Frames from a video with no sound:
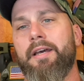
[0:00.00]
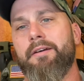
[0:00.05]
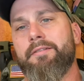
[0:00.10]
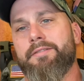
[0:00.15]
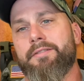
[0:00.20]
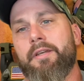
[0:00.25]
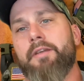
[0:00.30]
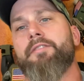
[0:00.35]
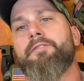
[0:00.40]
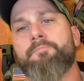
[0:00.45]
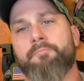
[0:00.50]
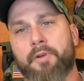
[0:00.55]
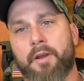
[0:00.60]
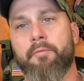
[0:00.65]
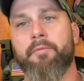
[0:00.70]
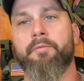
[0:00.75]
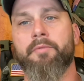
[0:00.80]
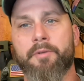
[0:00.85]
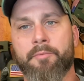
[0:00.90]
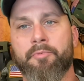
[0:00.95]
would say it's
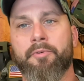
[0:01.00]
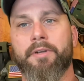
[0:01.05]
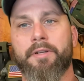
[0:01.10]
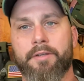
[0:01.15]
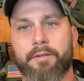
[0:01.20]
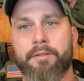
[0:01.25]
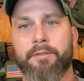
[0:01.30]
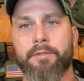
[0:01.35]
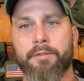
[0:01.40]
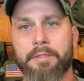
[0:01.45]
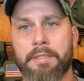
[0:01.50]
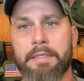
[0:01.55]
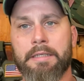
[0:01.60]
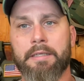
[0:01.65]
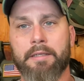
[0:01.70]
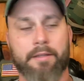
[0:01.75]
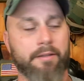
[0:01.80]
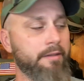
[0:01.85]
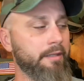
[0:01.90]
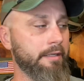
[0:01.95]
probably a pretty cool
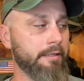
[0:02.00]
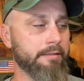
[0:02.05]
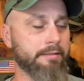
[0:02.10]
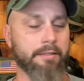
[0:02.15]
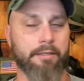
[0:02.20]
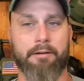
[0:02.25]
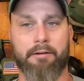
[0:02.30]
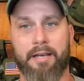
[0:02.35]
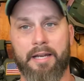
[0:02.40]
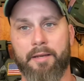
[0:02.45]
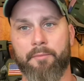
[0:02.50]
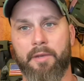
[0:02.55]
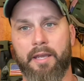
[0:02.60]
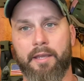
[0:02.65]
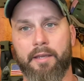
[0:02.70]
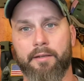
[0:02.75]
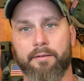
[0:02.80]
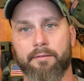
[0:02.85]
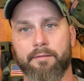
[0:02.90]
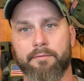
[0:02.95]
thing to grab.
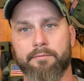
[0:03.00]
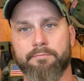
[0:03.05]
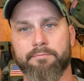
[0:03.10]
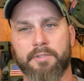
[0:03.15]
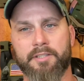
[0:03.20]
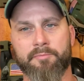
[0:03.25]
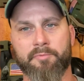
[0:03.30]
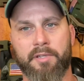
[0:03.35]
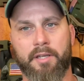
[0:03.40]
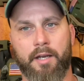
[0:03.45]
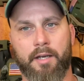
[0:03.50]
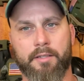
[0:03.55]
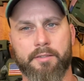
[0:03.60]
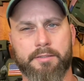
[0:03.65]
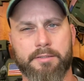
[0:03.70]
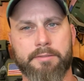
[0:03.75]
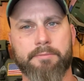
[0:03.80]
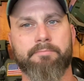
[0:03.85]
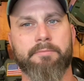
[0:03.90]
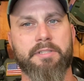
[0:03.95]
And let's be
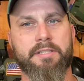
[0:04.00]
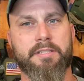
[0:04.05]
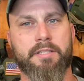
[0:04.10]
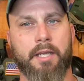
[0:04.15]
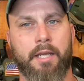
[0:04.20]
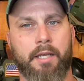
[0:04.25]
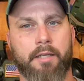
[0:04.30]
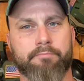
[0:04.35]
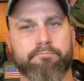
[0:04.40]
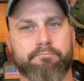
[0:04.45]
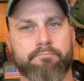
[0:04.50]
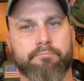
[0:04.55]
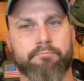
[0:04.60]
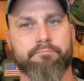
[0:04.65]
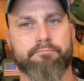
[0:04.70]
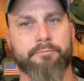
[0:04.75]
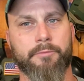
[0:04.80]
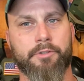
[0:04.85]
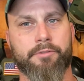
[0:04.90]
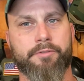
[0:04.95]
honest, this tan
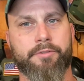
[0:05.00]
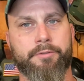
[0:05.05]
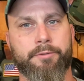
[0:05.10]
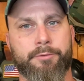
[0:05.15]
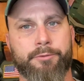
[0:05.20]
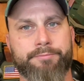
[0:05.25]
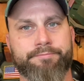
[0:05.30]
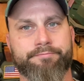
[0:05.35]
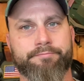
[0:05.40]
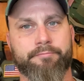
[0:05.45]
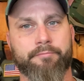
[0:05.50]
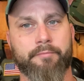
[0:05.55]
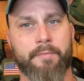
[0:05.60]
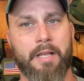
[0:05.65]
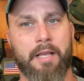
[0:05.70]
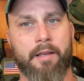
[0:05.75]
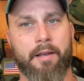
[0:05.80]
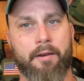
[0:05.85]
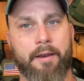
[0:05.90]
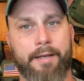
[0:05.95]
looks cool.
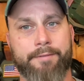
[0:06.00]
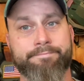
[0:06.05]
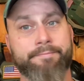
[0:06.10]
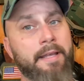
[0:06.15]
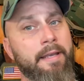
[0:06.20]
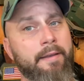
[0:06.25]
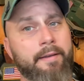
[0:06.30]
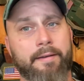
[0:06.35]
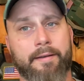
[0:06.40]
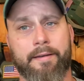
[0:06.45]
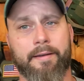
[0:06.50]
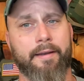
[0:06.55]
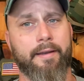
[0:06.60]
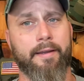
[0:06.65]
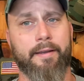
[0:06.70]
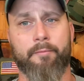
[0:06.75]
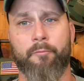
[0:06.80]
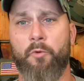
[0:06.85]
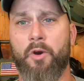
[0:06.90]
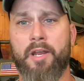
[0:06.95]
All right, I
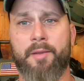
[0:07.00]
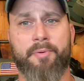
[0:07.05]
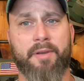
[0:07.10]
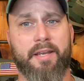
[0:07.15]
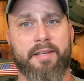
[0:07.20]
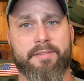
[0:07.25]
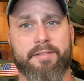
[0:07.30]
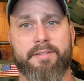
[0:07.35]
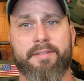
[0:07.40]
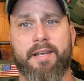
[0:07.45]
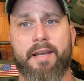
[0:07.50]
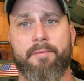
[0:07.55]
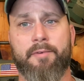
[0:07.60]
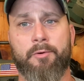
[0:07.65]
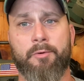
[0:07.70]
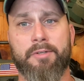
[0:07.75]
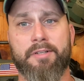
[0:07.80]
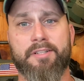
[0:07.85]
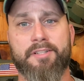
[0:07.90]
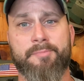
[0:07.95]
am way past the time I
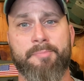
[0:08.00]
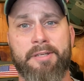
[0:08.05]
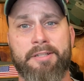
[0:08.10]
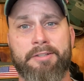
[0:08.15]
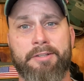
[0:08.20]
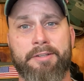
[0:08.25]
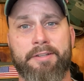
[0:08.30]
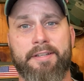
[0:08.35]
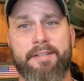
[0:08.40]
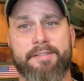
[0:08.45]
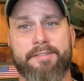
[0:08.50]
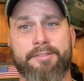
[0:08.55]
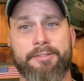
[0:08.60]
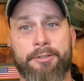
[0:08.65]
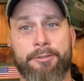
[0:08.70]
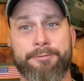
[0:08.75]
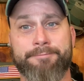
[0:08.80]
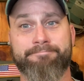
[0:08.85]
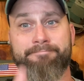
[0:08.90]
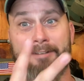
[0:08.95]
wanted to spend on this,
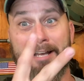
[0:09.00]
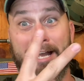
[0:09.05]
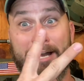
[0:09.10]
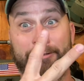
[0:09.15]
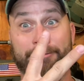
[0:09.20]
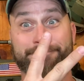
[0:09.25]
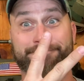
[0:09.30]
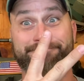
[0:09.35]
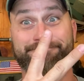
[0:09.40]
so out.